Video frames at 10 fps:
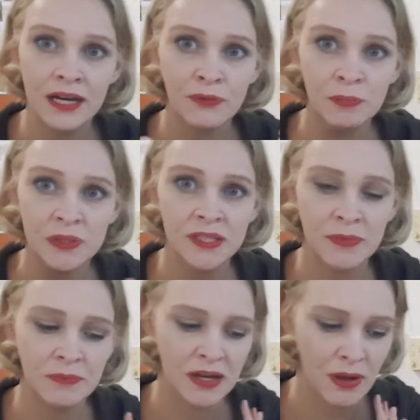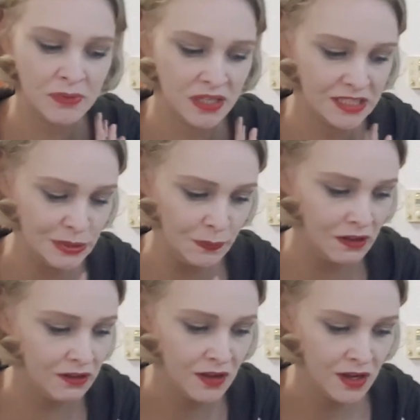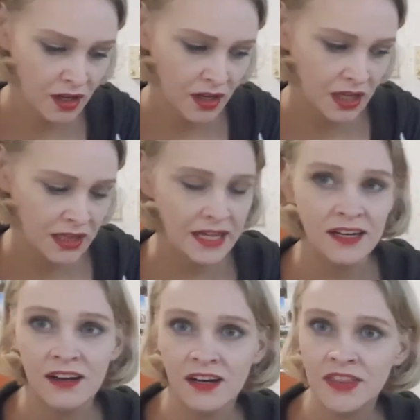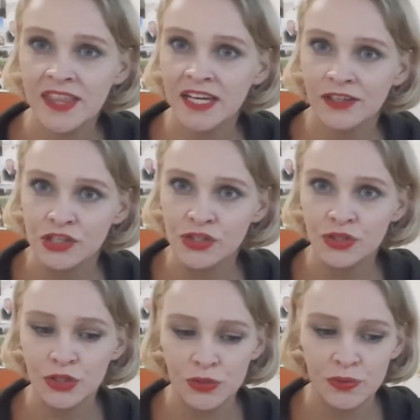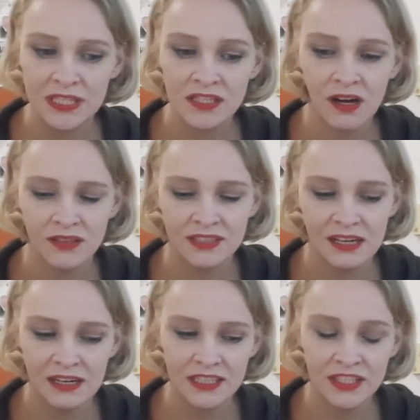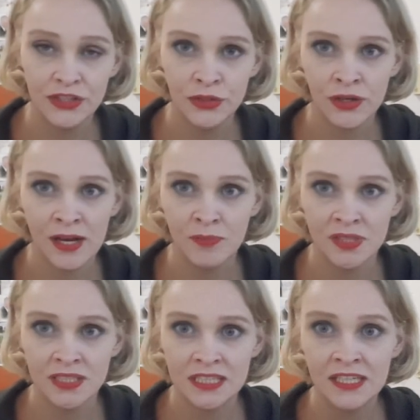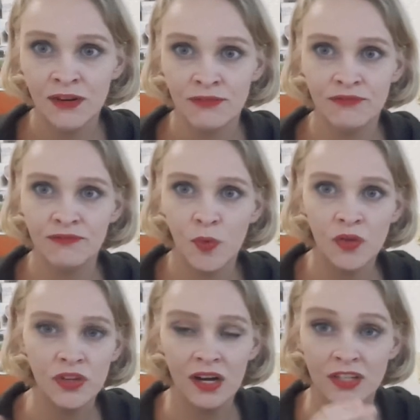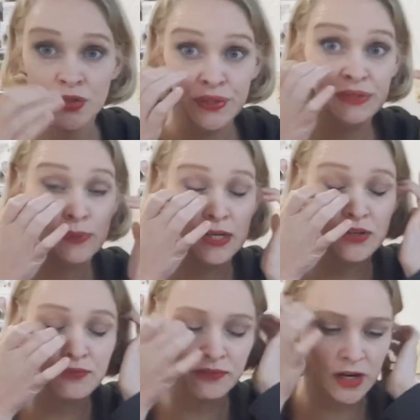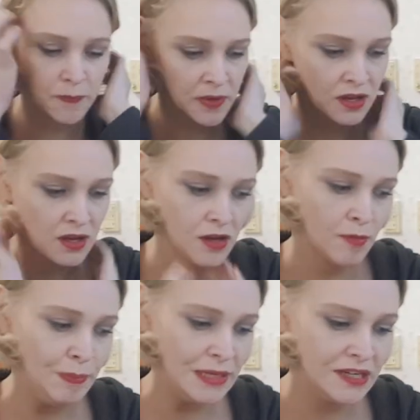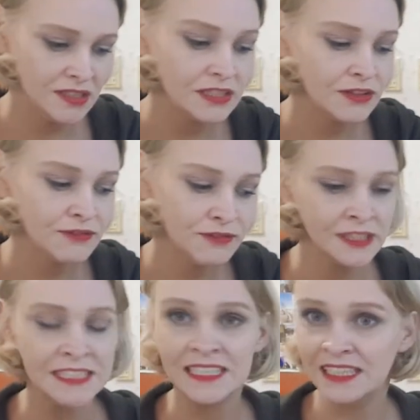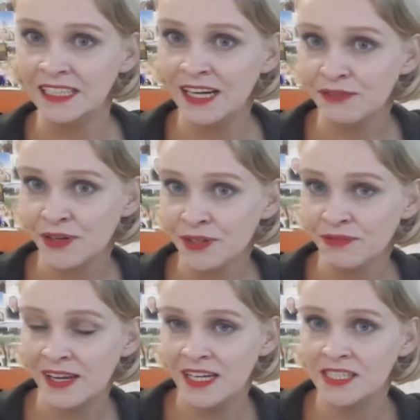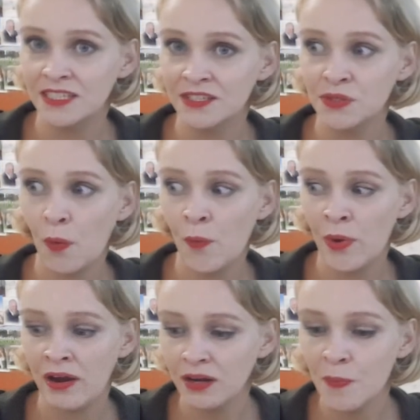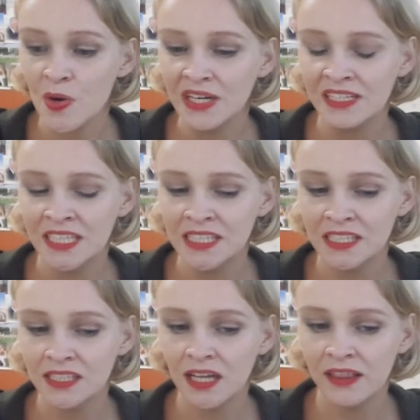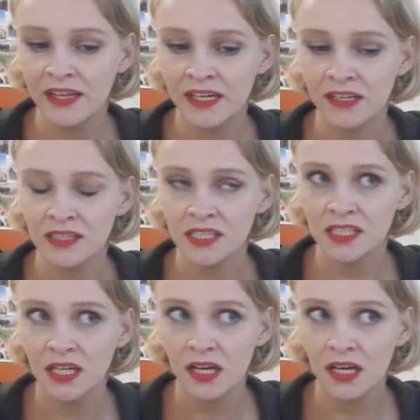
and I will put them in my website as well. Then another thing you should do is contact your embassy of the country where you're from because unfortunately I've heard of cases where the police didn't